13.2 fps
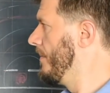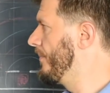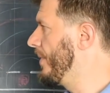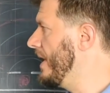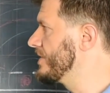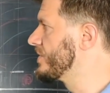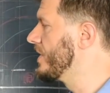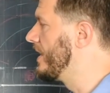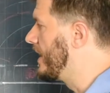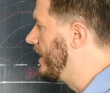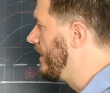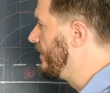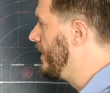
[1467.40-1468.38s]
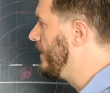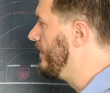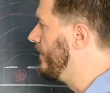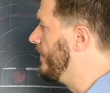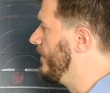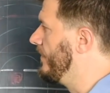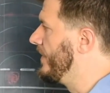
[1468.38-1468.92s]
pressure,
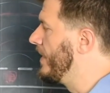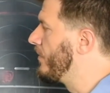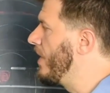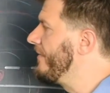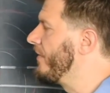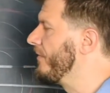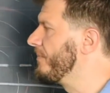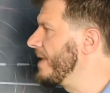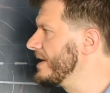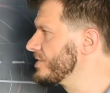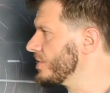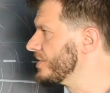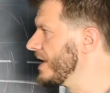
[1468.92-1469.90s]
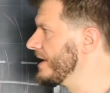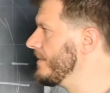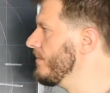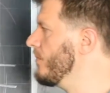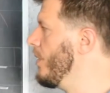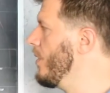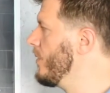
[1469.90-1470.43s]
the wave of pressure that
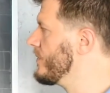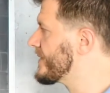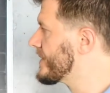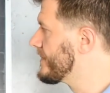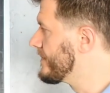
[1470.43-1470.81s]
moves